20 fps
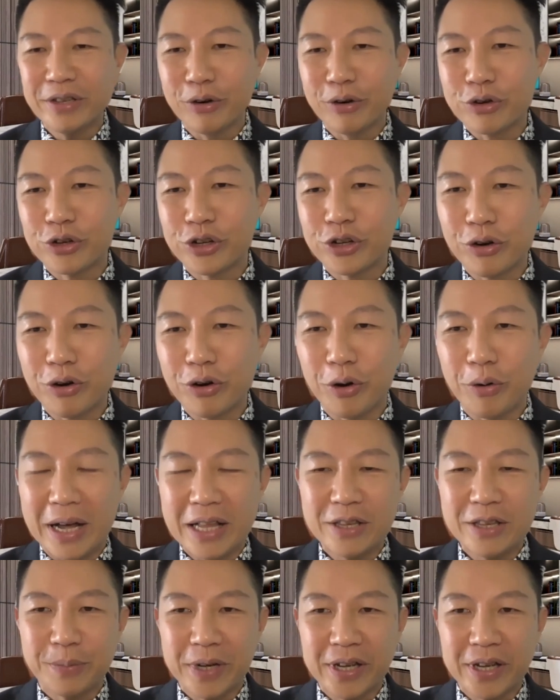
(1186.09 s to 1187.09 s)
Ohshiro
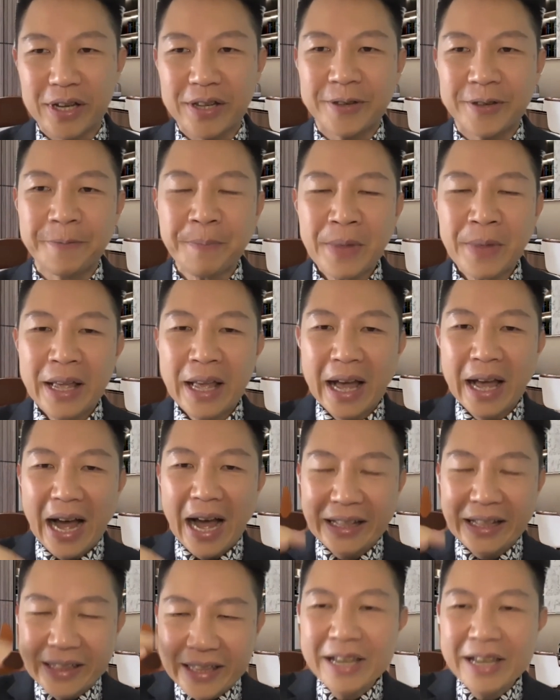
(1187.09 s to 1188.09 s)
wants, because
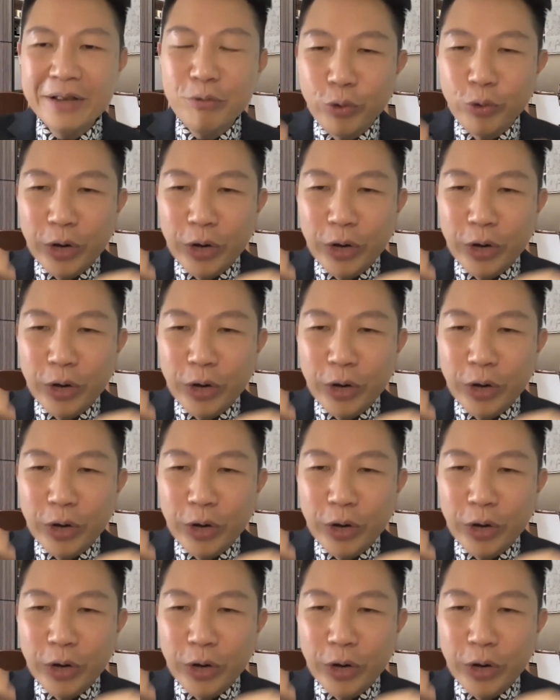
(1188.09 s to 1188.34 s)
I think